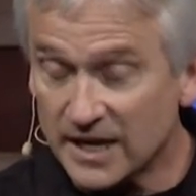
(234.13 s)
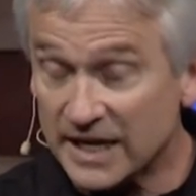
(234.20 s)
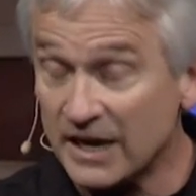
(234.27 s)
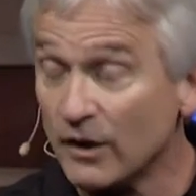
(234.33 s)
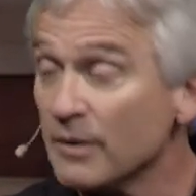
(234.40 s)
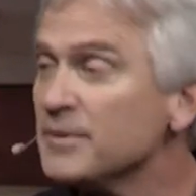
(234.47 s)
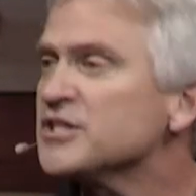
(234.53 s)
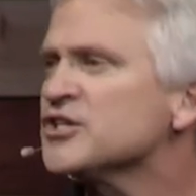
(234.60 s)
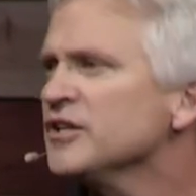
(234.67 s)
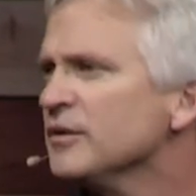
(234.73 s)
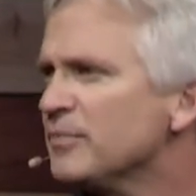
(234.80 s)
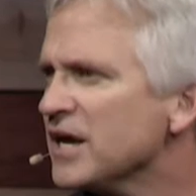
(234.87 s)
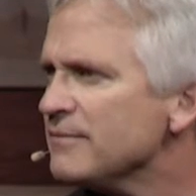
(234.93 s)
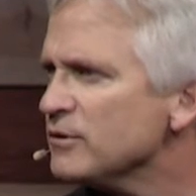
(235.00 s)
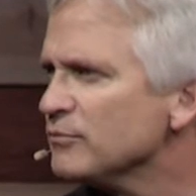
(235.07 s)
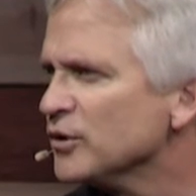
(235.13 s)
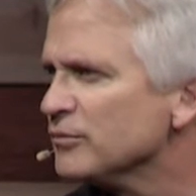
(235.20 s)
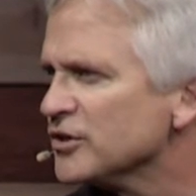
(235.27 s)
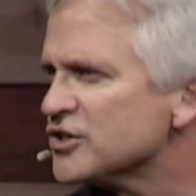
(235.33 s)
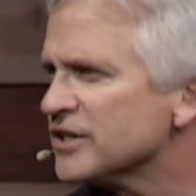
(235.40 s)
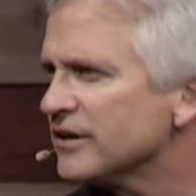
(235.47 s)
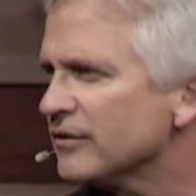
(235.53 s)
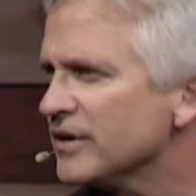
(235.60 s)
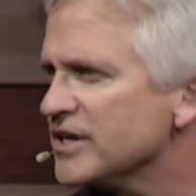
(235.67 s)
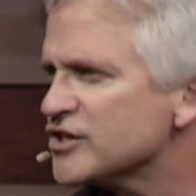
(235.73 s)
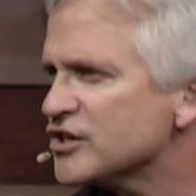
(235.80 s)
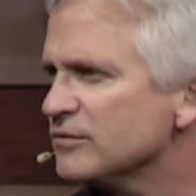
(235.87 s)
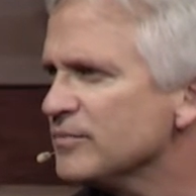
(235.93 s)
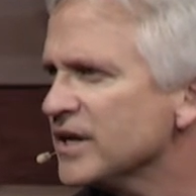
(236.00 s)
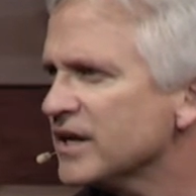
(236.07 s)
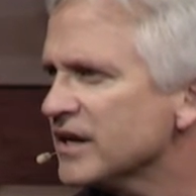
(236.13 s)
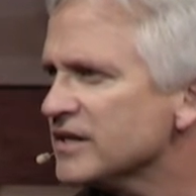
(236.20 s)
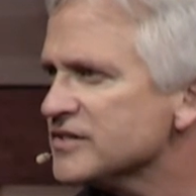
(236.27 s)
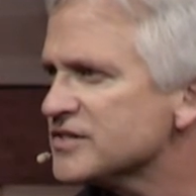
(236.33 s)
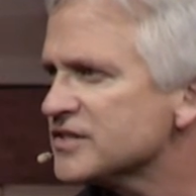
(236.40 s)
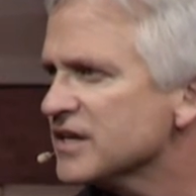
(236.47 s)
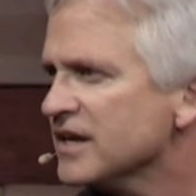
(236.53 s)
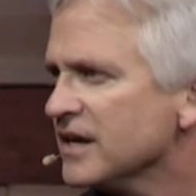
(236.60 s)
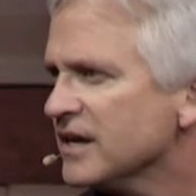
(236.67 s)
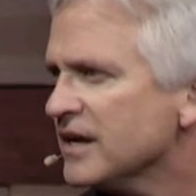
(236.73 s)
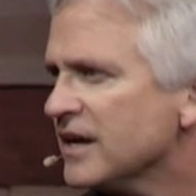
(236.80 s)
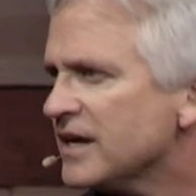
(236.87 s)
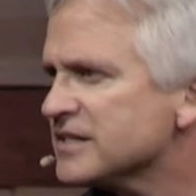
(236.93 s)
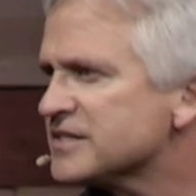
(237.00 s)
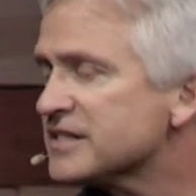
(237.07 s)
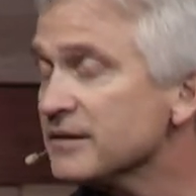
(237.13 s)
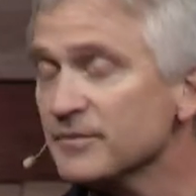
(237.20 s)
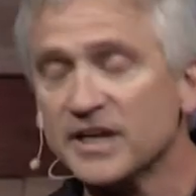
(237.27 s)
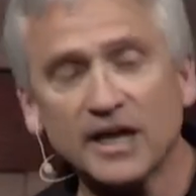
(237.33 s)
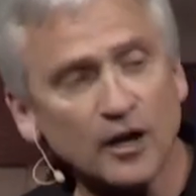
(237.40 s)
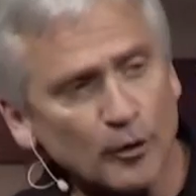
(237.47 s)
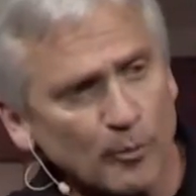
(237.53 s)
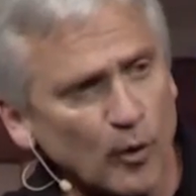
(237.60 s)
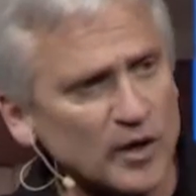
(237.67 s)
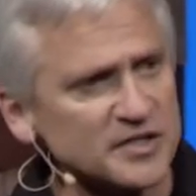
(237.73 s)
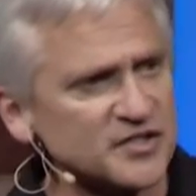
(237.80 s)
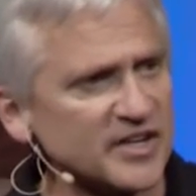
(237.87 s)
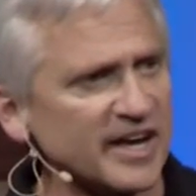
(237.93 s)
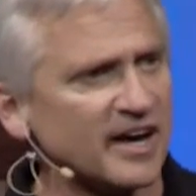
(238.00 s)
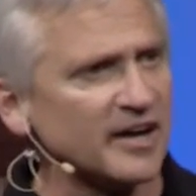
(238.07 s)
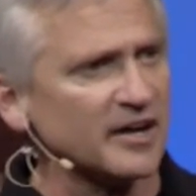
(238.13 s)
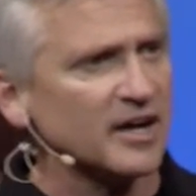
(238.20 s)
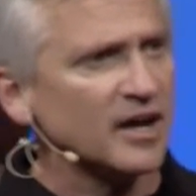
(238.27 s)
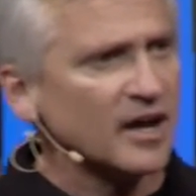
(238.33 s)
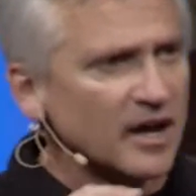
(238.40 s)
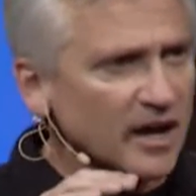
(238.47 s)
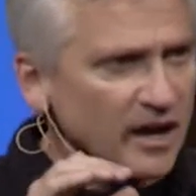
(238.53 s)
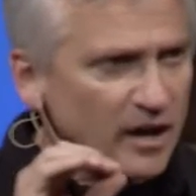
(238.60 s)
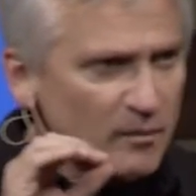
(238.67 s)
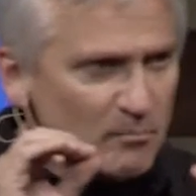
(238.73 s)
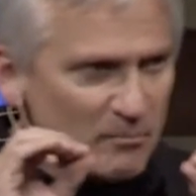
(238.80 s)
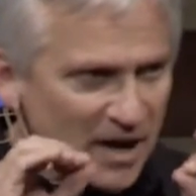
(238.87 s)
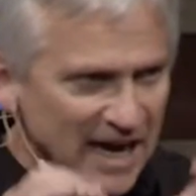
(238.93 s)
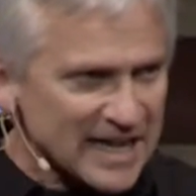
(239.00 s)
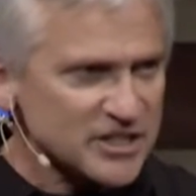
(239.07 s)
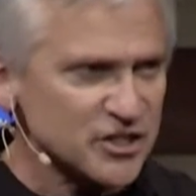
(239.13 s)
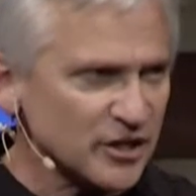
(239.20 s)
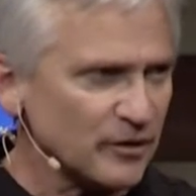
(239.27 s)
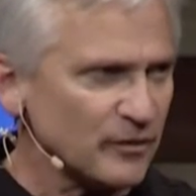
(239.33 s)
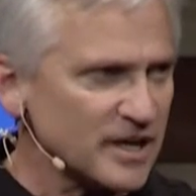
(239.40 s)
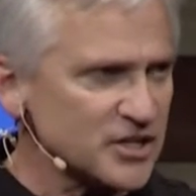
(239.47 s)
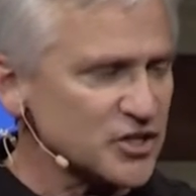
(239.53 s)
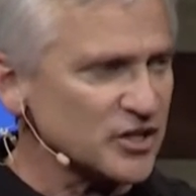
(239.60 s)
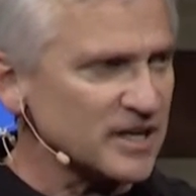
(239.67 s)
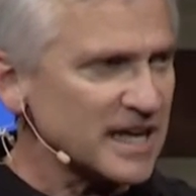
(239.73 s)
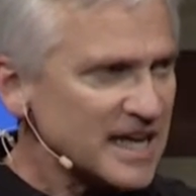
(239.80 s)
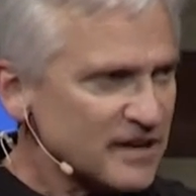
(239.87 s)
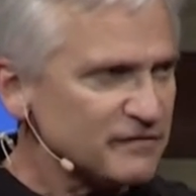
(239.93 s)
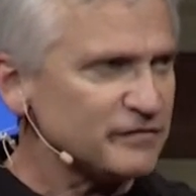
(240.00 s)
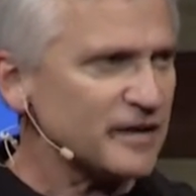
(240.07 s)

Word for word: Now, I mentioned the baby boomer generation because, as Tim Keller points out, my generation, in